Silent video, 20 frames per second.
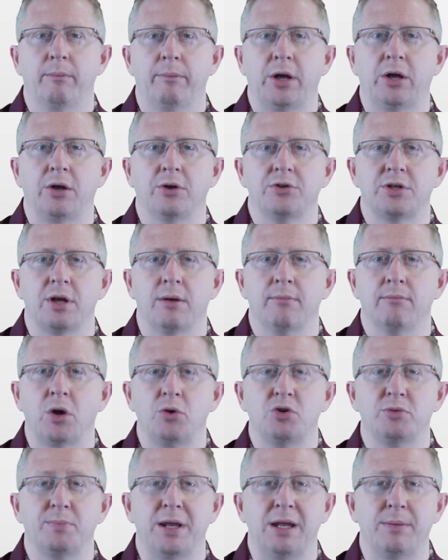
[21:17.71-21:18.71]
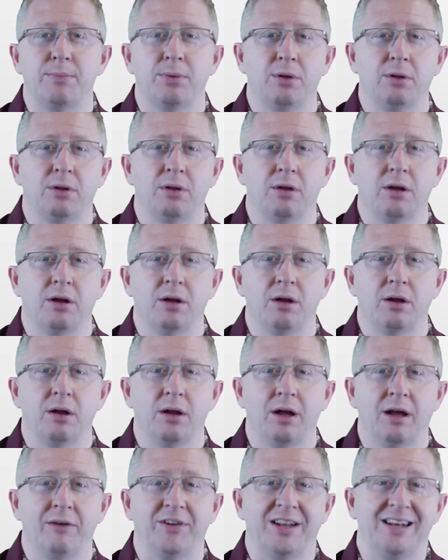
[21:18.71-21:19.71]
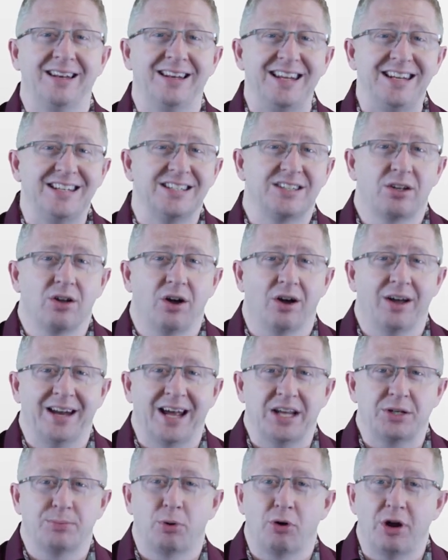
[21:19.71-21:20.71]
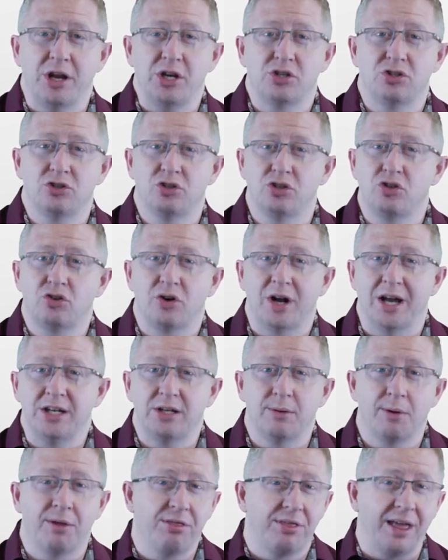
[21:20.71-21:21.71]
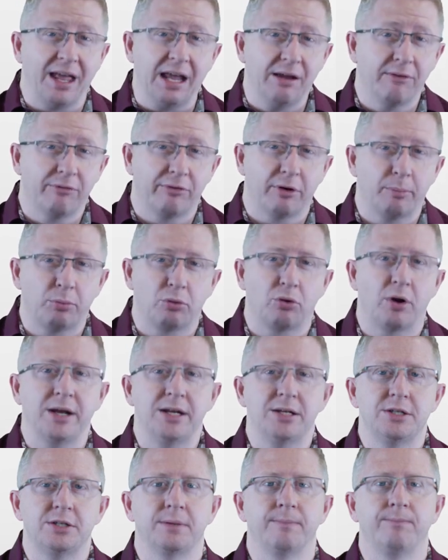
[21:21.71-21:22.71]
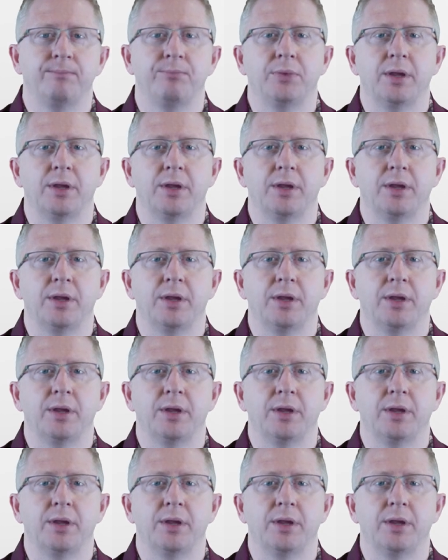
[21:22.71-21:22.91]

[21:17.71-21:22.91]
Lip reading: because most people have at least got an aspiration to try and do a thing for a price.